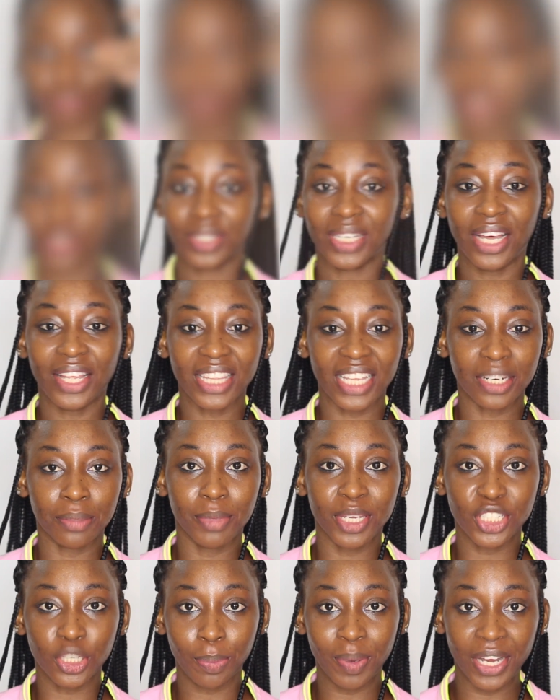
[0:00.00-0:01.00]
So now that
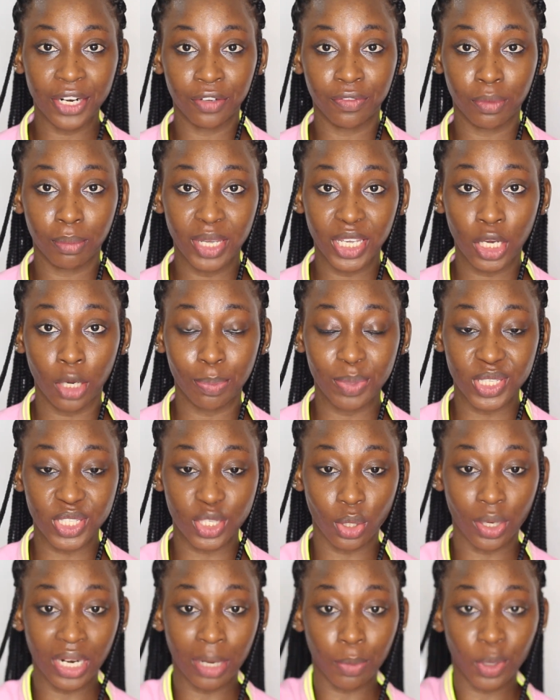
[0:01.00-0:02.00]
the major part of the makeup
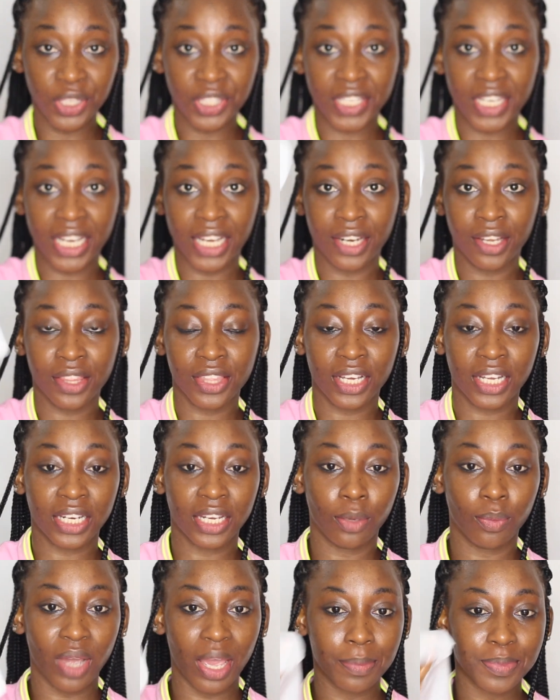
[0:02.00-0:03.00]
is gone, I'm going to take another
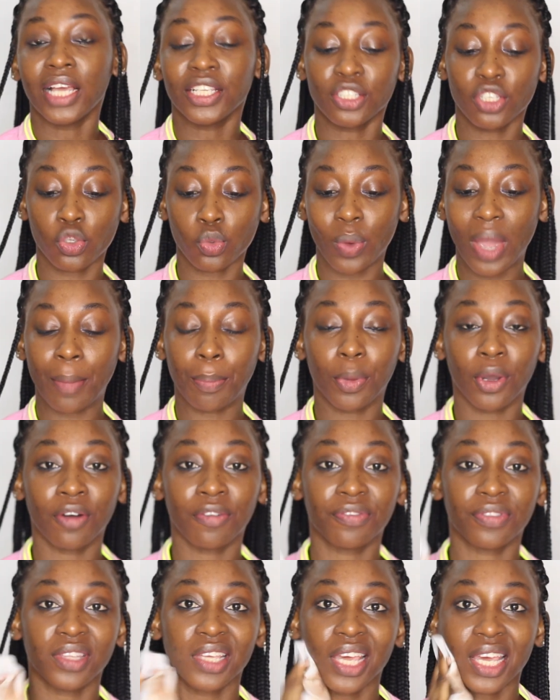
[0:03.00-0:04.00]
clean wipe and just wipe
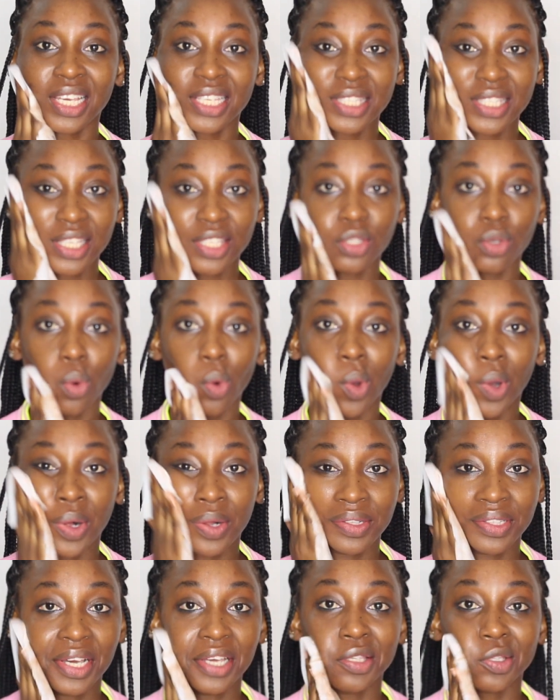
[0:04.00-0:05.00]
off the excess
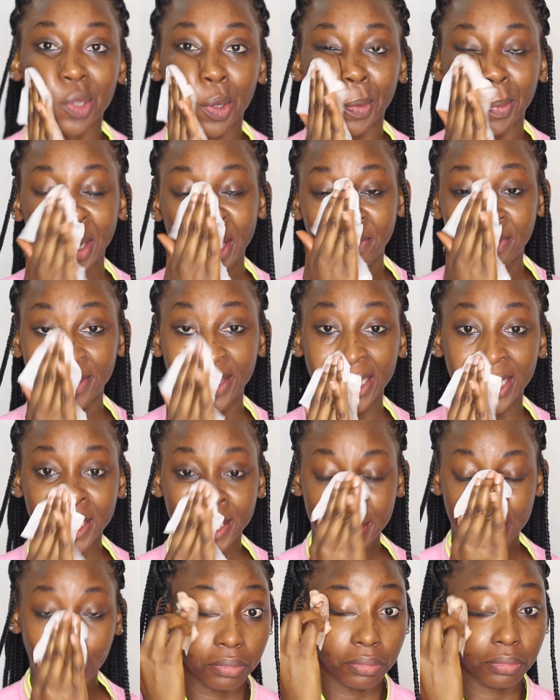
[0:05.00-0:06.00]
oil that is on my
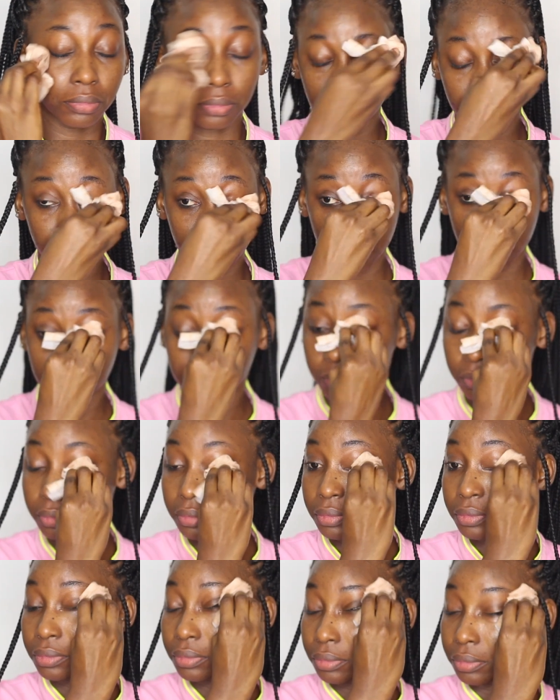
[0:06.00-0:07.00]
face, whatever
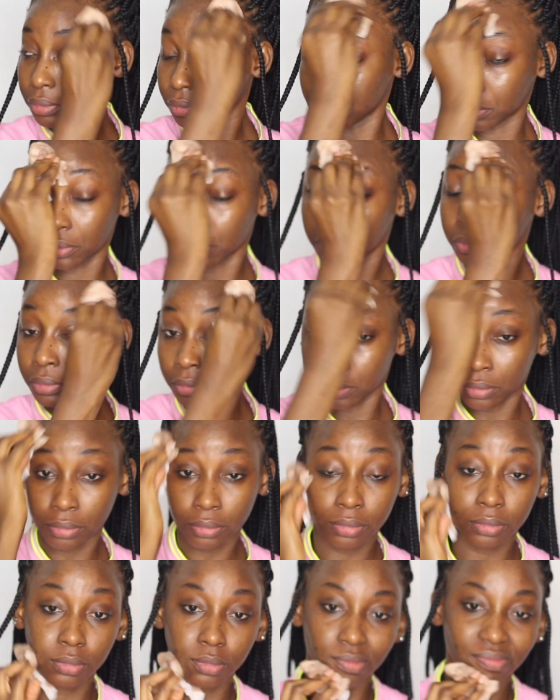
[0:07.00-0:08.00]
left over
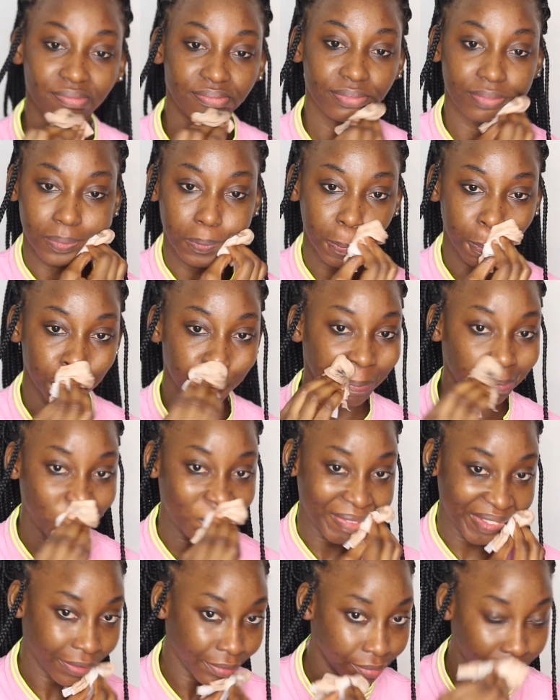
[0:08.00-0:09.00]
of makeup I might
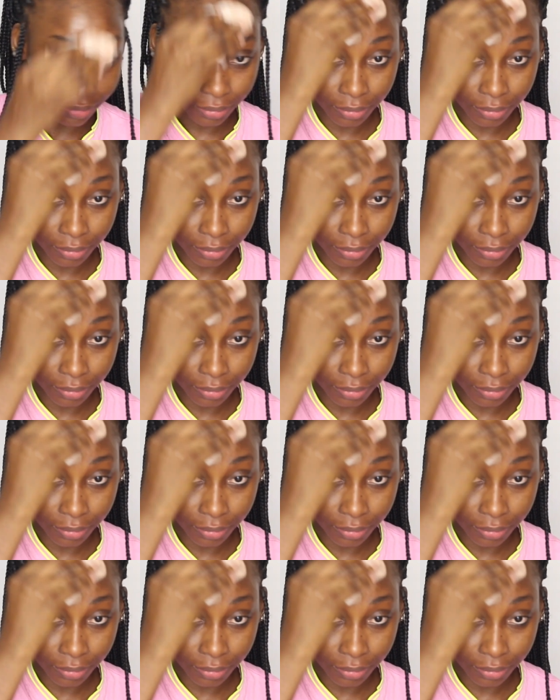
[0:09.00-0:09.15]
have.